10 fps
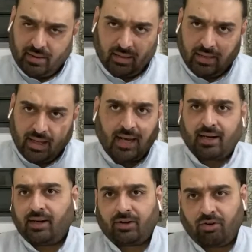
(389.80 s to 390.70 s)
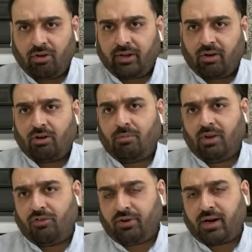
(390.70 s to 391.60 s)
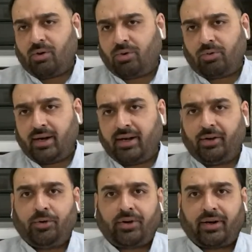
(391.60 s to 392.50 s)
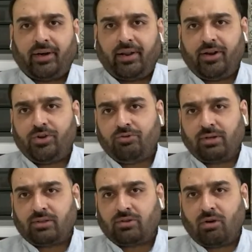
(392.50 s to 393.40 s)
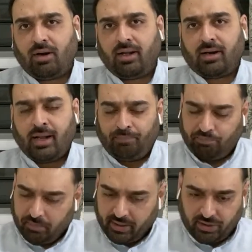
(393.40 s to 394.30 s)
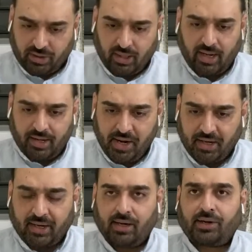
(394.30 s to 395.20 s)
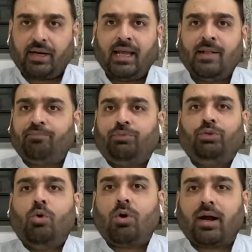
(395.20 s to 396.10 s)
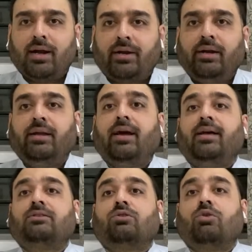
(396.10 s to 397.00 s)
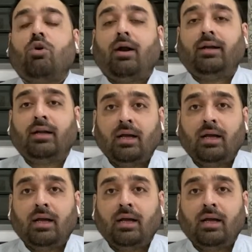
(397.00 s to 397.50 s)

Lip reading: They are an economy of around 22 trillion US dollar. But still, any country, no country has got,